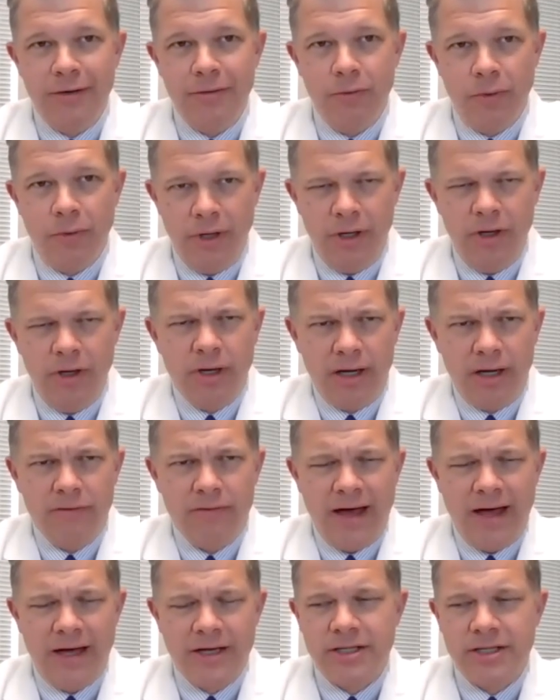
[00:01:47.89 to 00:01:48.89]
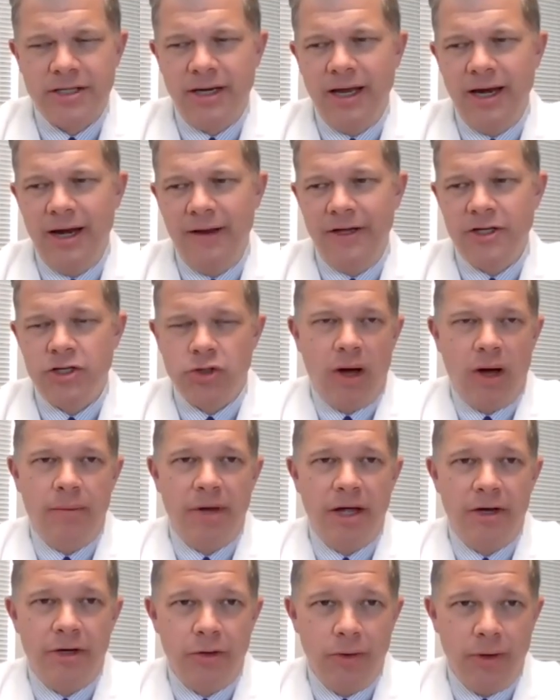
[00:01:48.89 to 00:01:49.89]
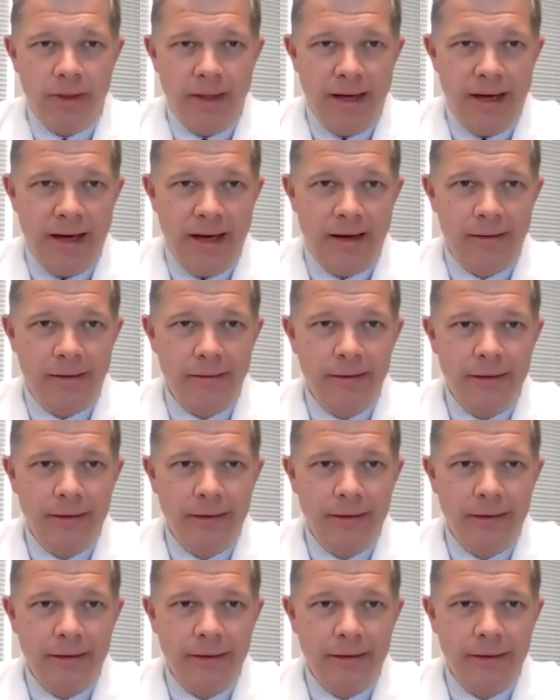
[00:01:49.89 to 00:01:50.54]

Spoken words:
when are you going to get vaccinated? And they say, well, I'm not doing that.